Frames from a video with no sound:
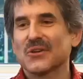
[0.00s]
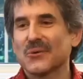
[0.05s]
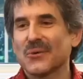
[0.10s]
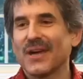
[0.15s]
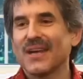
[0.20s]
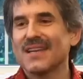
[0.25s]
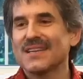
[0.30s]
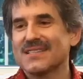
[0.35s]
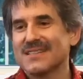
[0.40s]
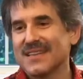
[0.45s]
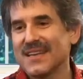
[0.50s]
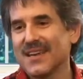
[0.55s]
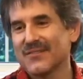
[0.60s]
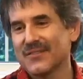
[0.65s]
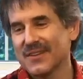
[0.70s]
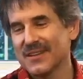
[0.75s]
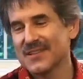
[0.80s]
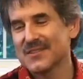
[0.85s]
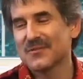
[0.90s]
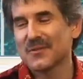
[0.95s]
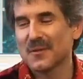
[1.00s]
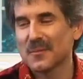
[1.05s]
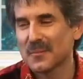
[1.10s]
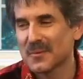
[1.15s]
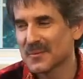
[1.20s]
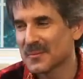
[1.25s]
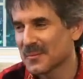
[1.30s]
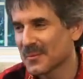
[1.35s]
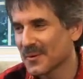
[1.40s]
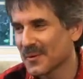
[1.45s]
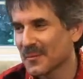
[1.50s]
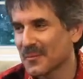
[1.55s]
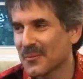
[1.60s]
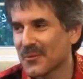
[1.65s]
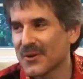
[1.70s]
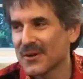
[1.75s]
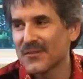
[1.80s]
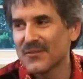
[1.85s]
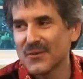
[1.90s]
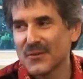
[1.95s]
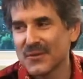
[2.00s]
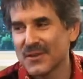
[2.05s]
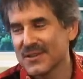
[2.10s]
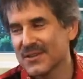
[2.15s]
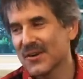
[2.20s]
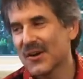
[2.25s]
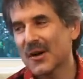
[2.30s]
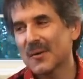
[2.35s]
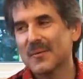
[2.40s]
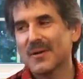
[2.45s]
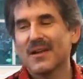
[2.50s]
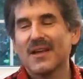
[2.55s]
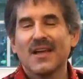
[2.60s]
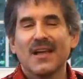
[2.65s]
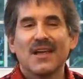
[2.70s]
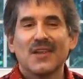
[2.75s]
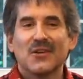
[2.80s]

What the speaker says: greatest gift, at least from the point of view of the Dharma,